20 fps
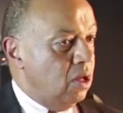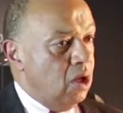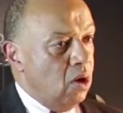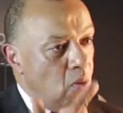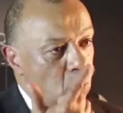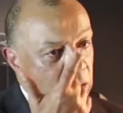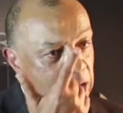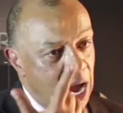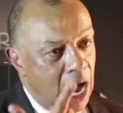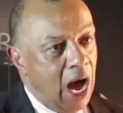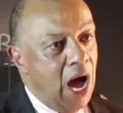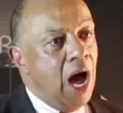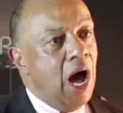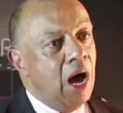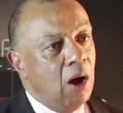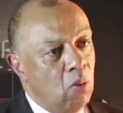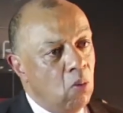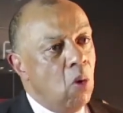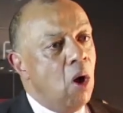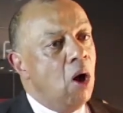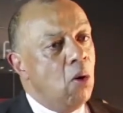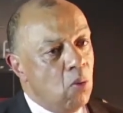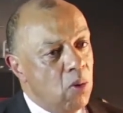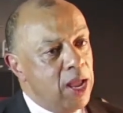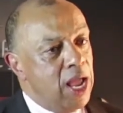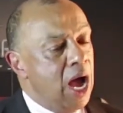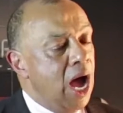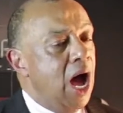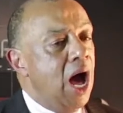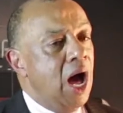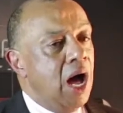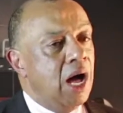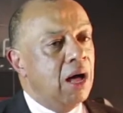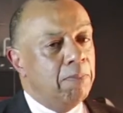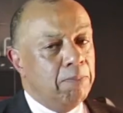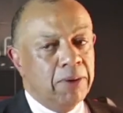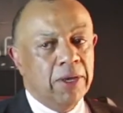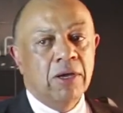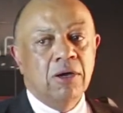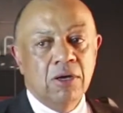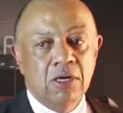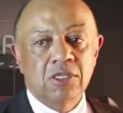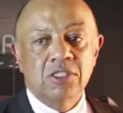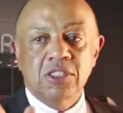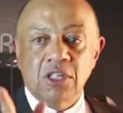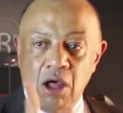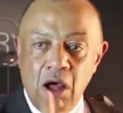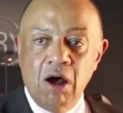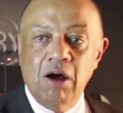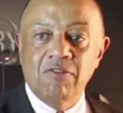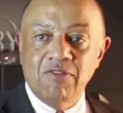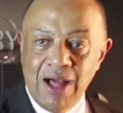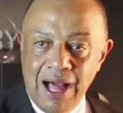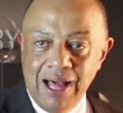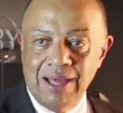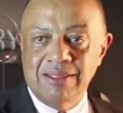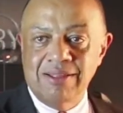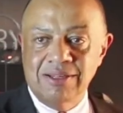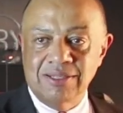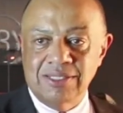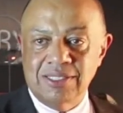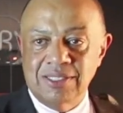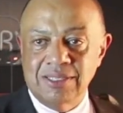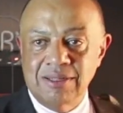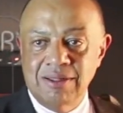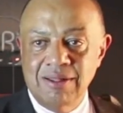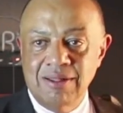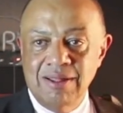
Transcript: We are what we are because of others.